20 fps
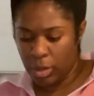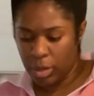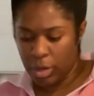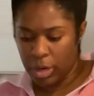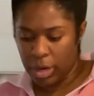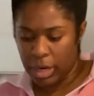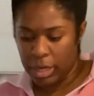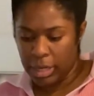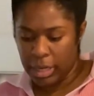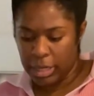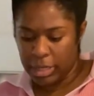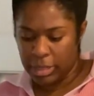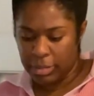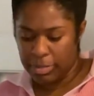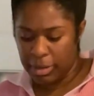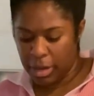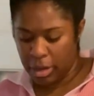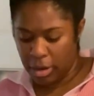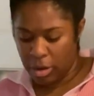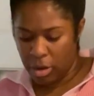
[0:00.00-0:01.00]
right, that's
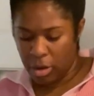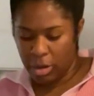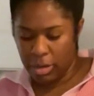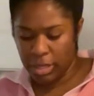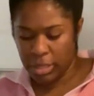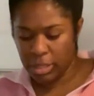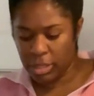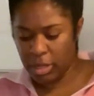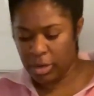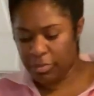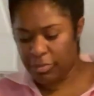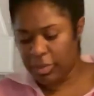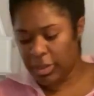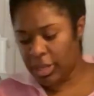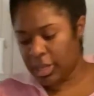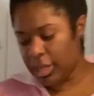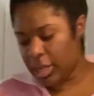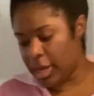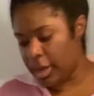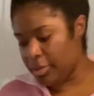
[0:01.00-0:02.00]
about all that's going to fit
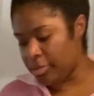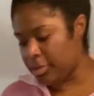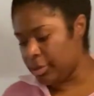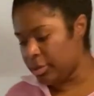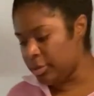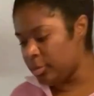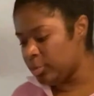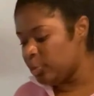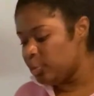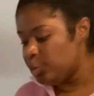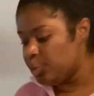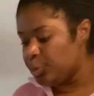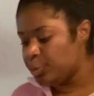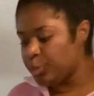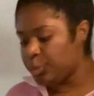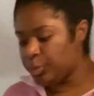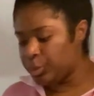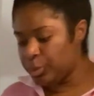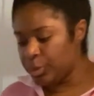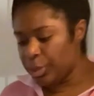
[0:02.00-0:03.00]
in that one.
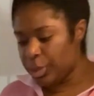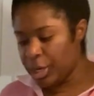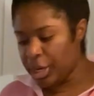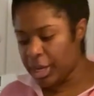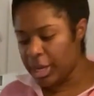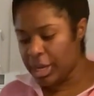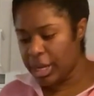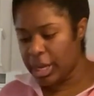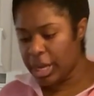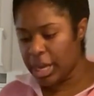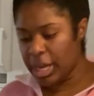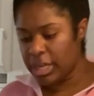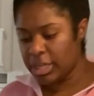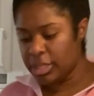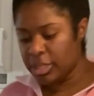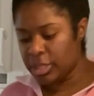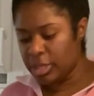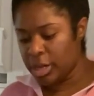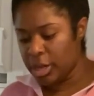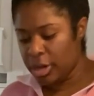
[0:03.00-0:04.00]

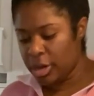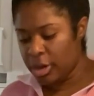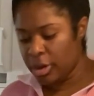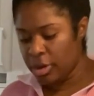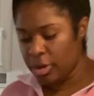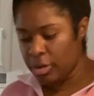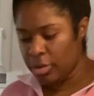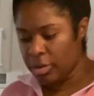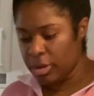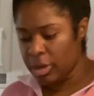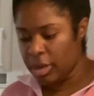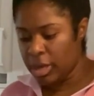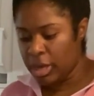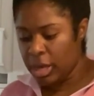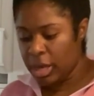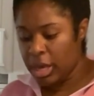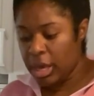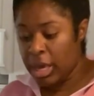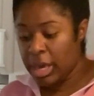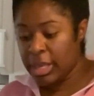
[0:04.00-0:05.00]
And so
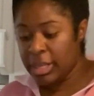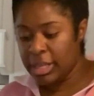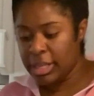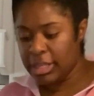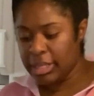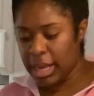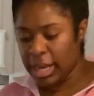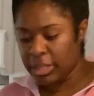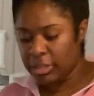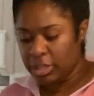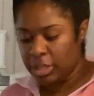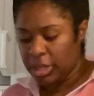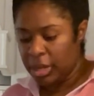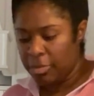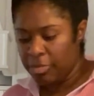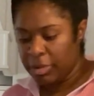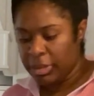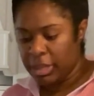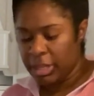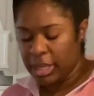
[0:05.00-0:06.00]
these actually
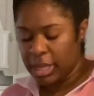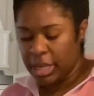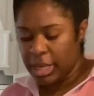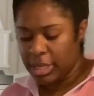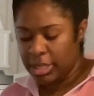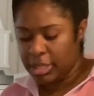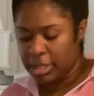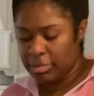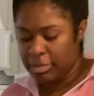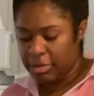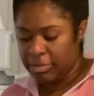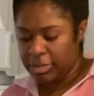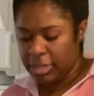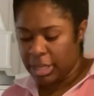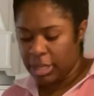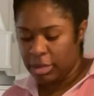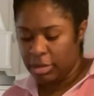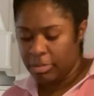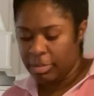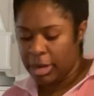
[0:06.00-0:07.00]
come with lids. I'm going to have to
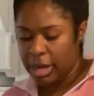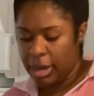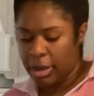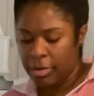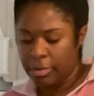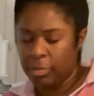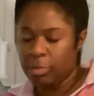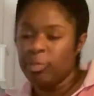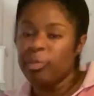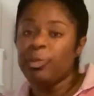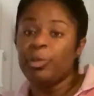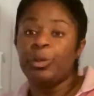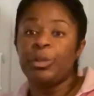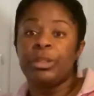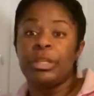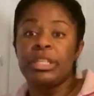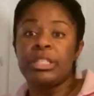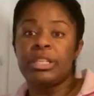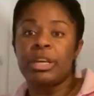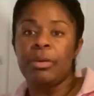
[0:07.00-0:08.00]
take a little bit out.
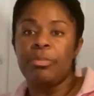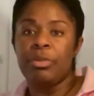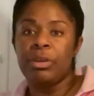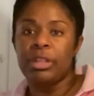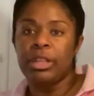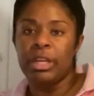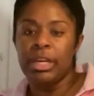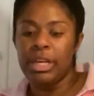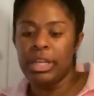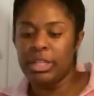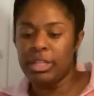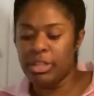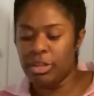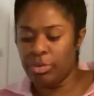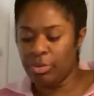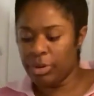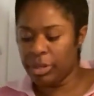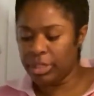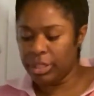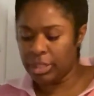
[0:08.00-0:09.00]
These come with lids, so
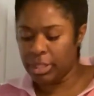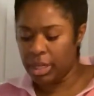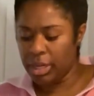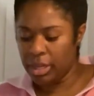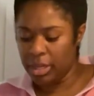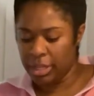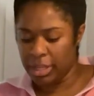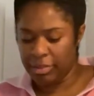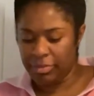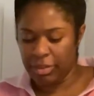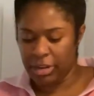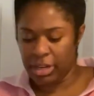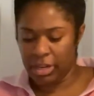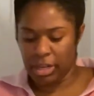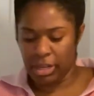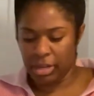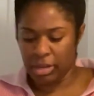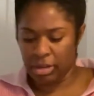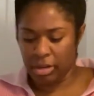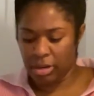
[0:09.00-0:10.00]
we're just going to leave it in
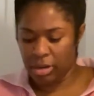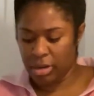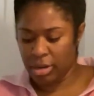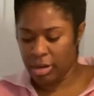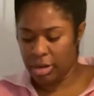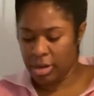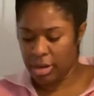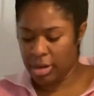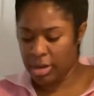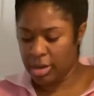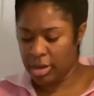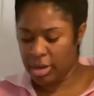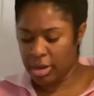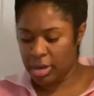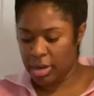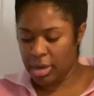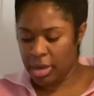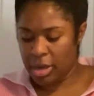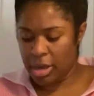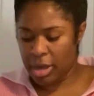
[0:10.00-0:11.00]
here.
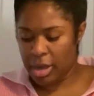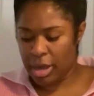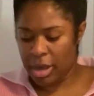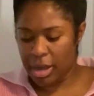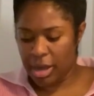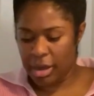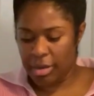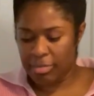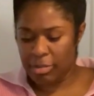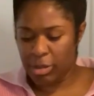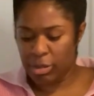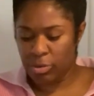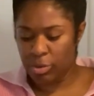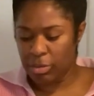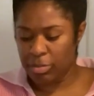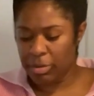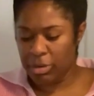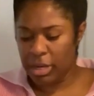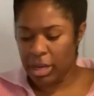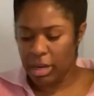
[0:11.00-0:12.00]
The
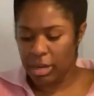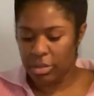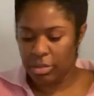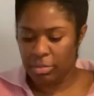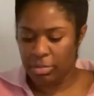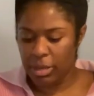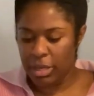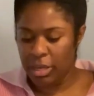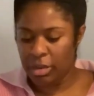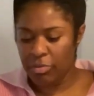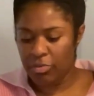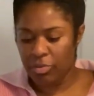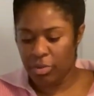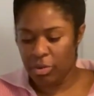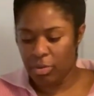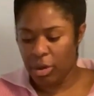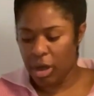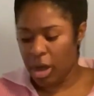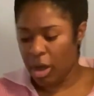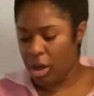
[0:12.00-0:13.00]
sweet potatoes will be good for
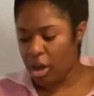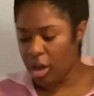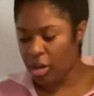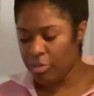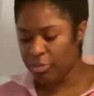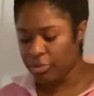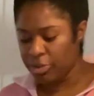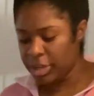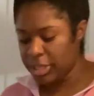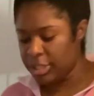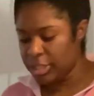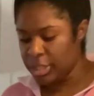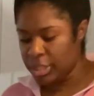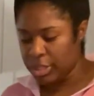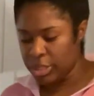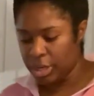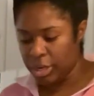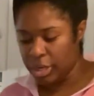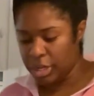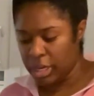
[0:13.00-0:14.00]
a while. I'll freeze the
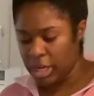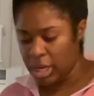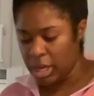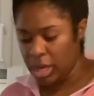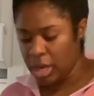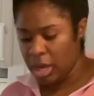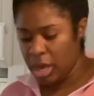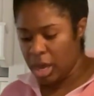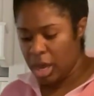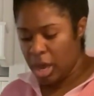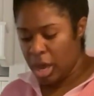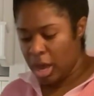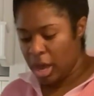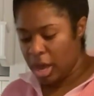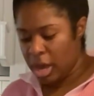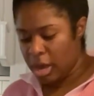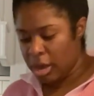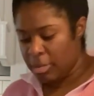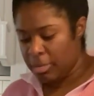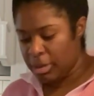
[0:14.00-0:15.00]
turkey,
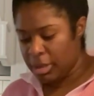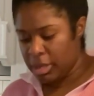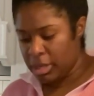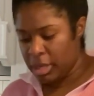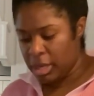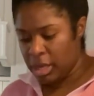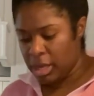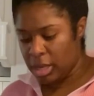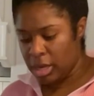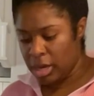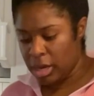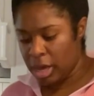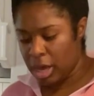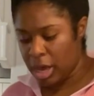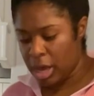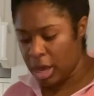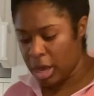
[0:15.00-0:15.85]
but then